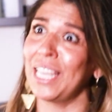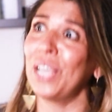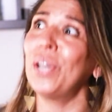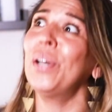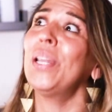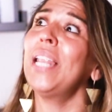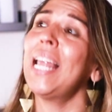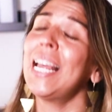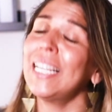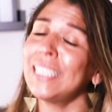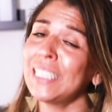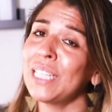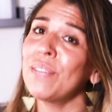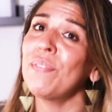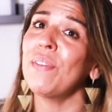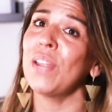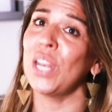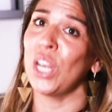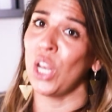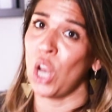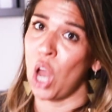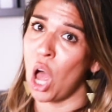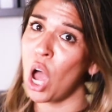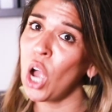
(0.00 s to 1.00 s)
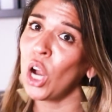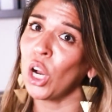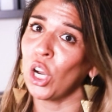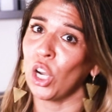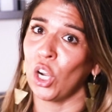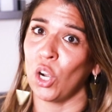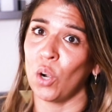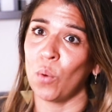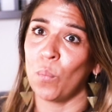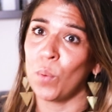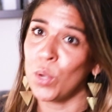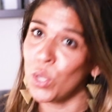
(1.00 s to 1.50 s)
It could last even
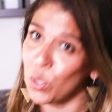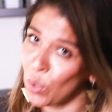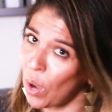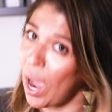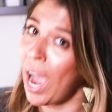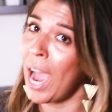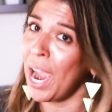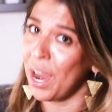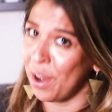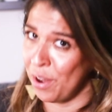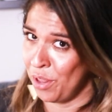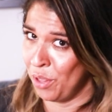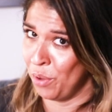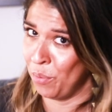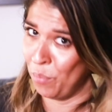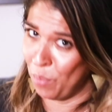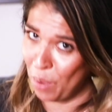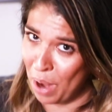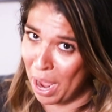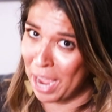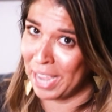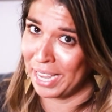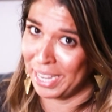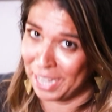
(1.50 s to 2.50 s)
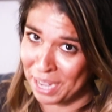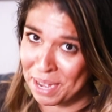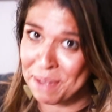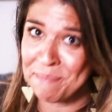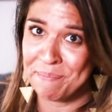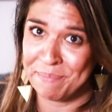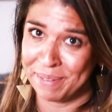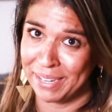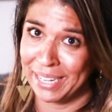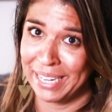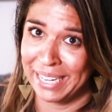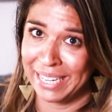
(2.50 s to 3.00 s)
longer when you hire the right
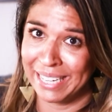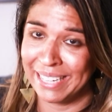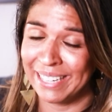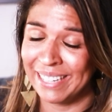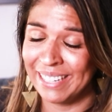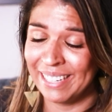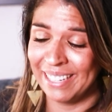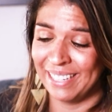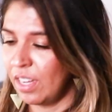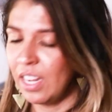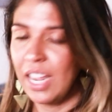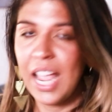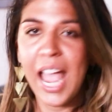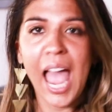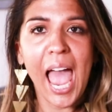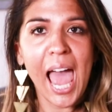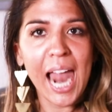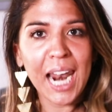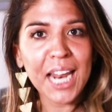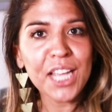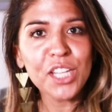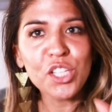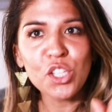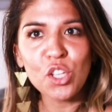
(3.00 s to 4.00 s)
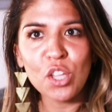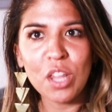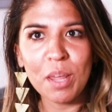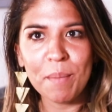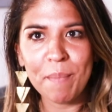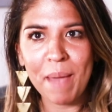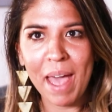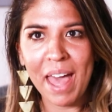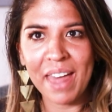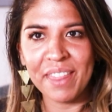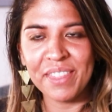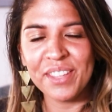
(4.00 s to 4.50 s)
company. Let's do the
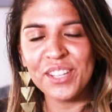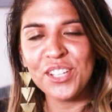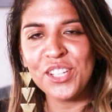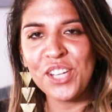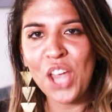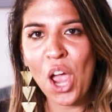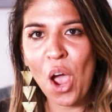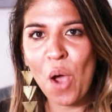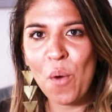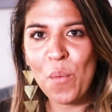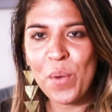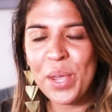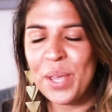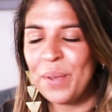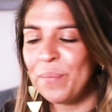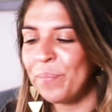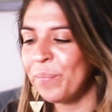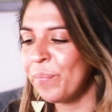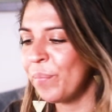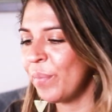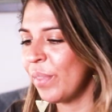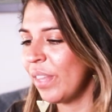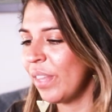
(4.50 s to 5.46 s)
math, shall we?